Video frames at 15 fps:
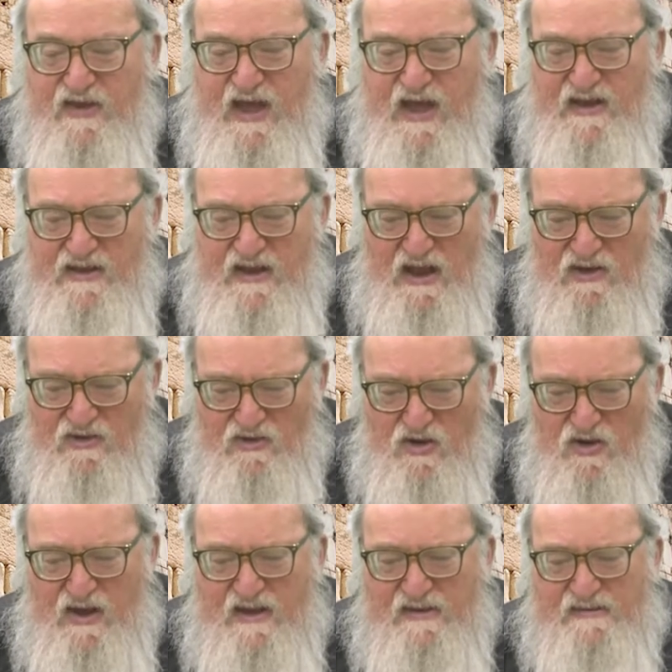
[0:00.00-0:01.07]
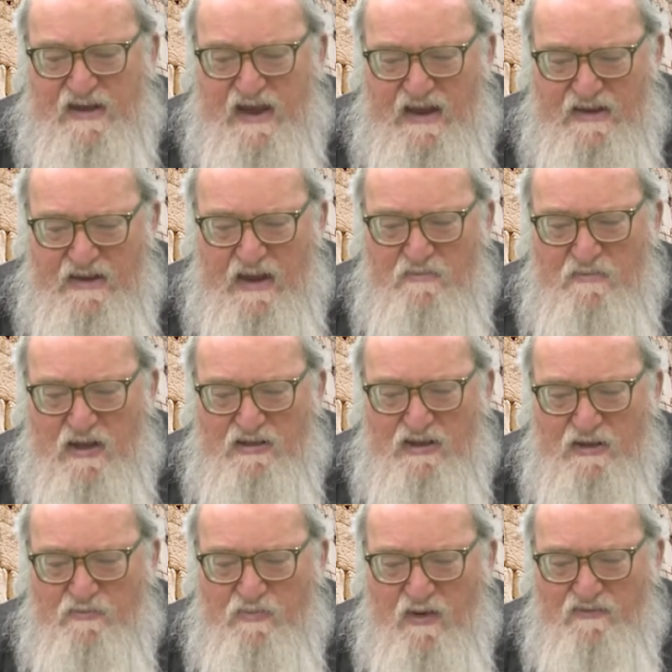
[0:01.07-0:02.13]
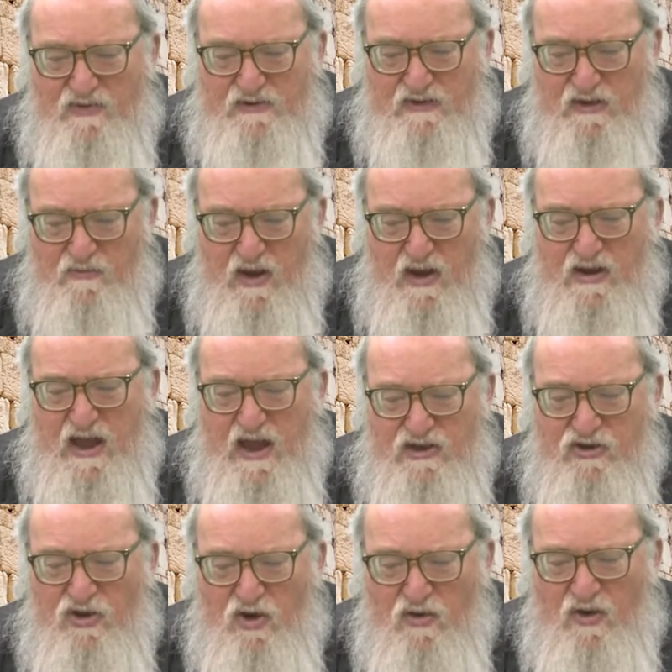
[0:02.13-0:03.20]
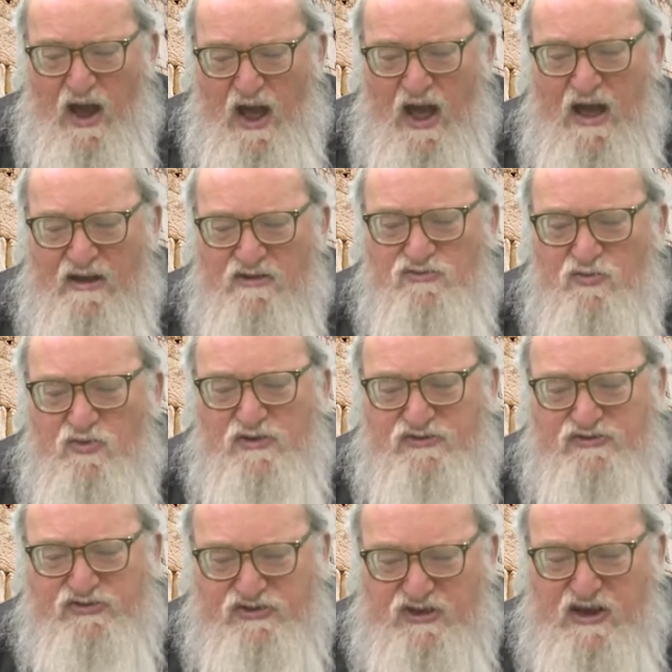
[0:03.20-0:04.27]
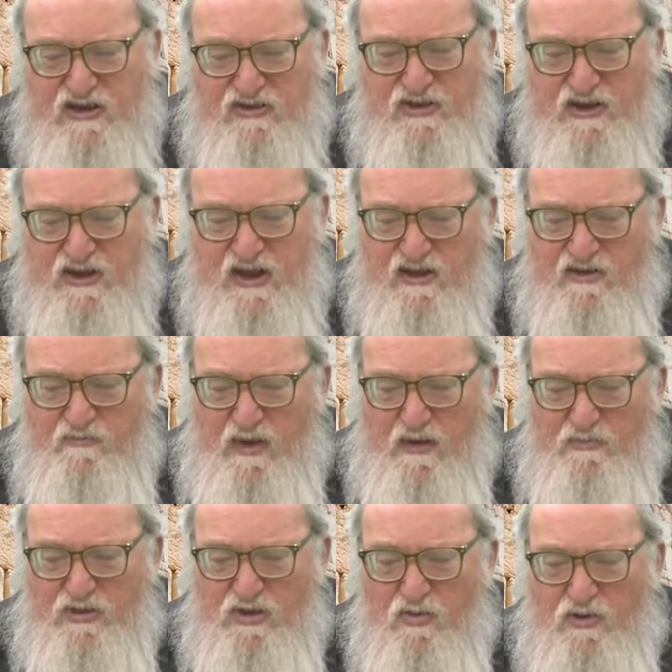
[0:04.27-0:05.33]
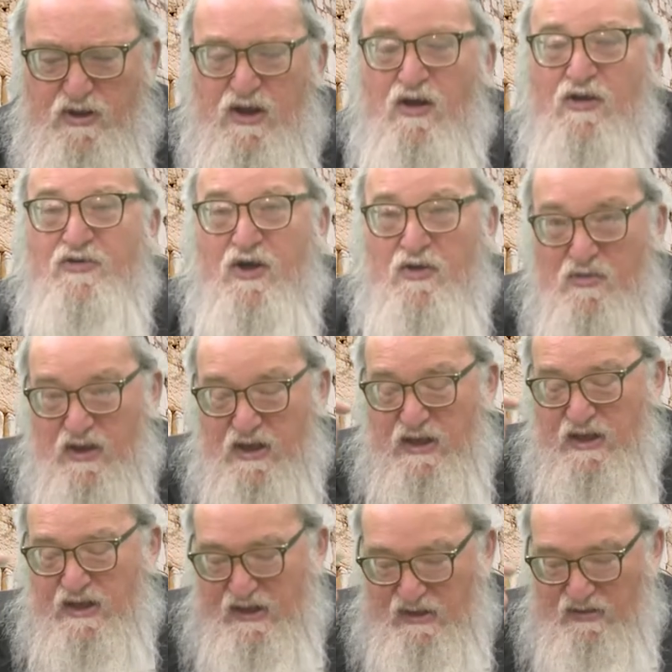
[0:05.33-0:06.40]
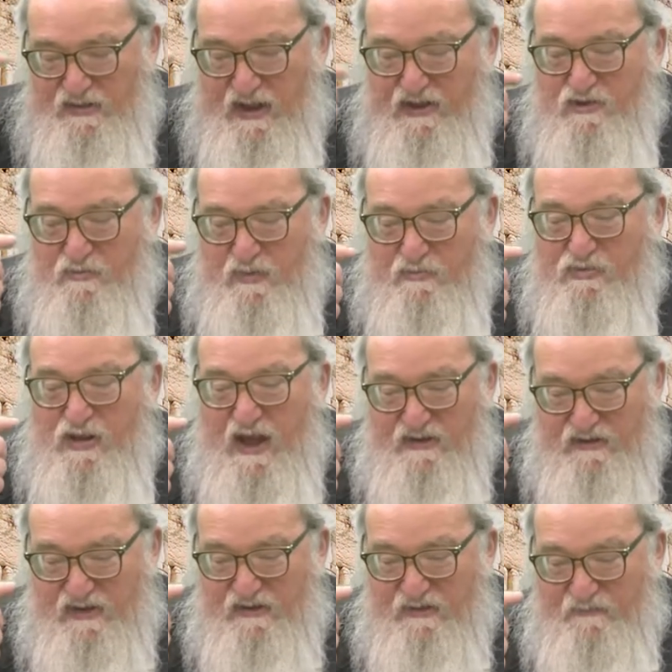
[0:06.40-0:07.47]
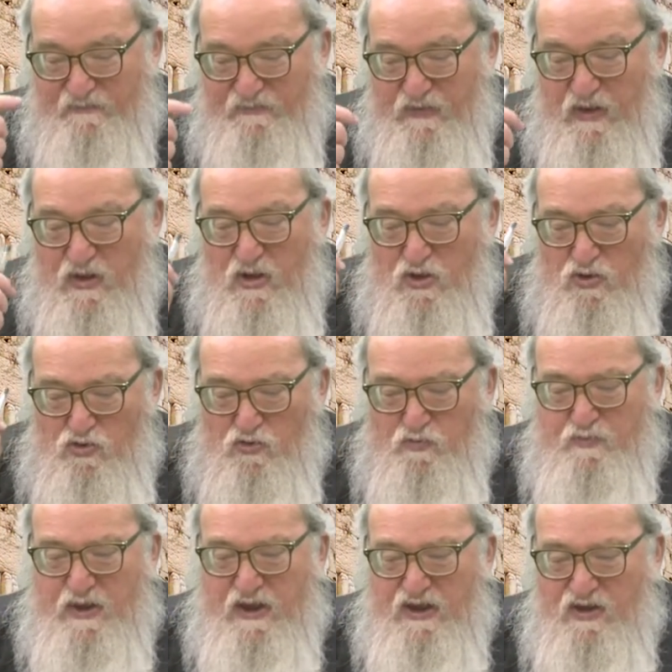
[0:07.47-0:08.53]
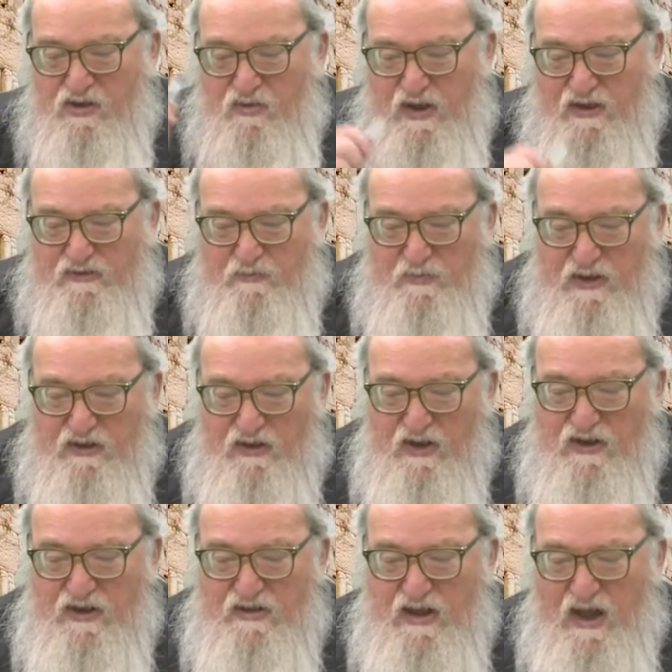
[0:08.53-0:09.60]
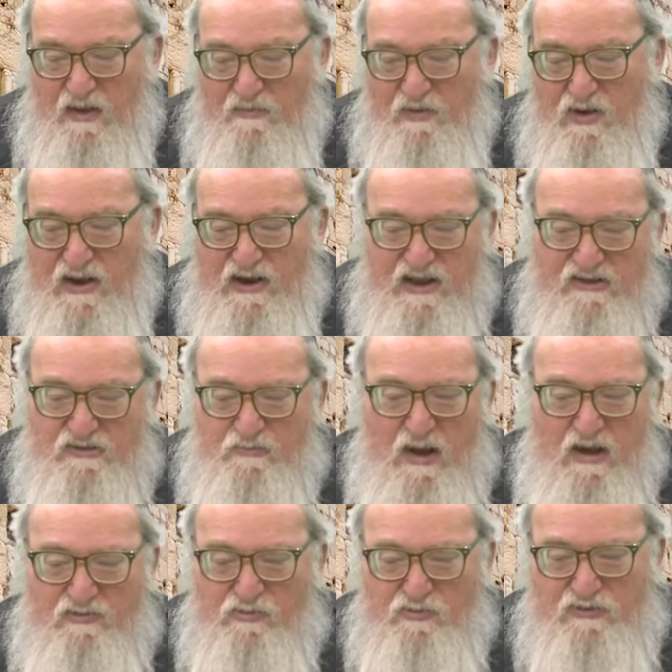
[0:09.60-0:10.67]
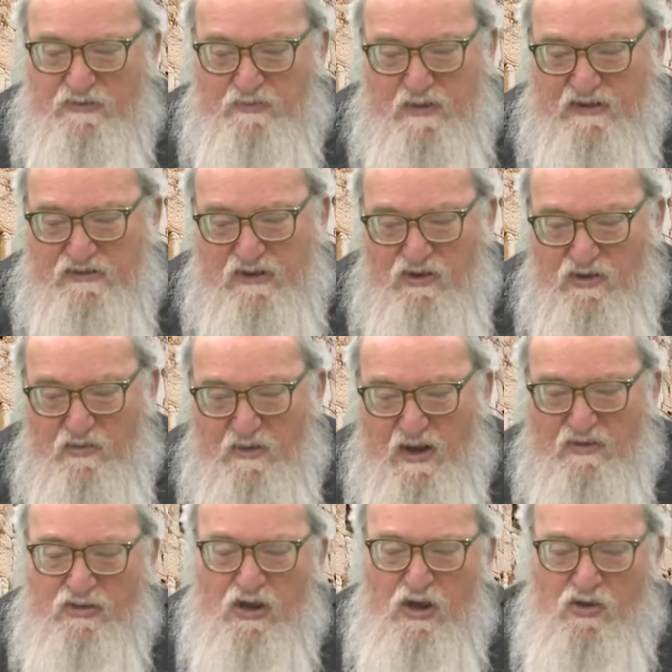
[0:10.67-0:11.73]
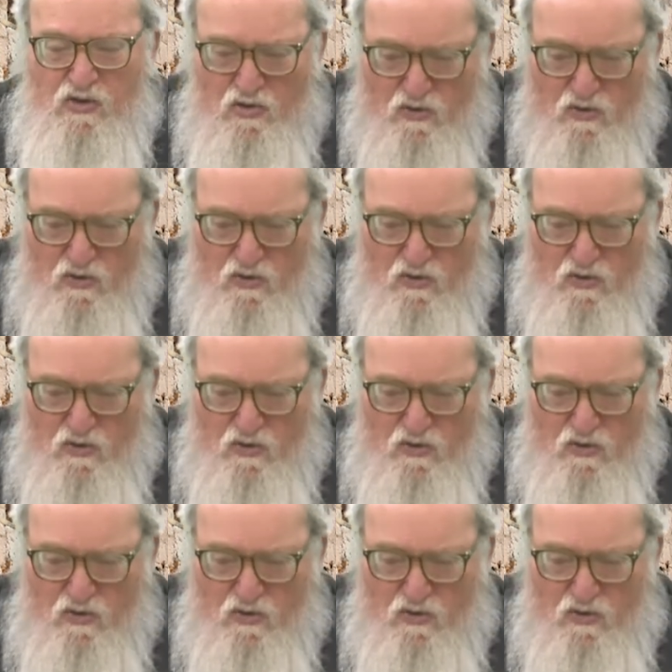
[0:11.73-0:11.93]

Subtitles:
V'einecha es einei melech Bavel tirena, and your eyes will see the king of Babylonia, although he'll later be blinded. Upiu es picha yedaber, and his mouth will speak to your mouth.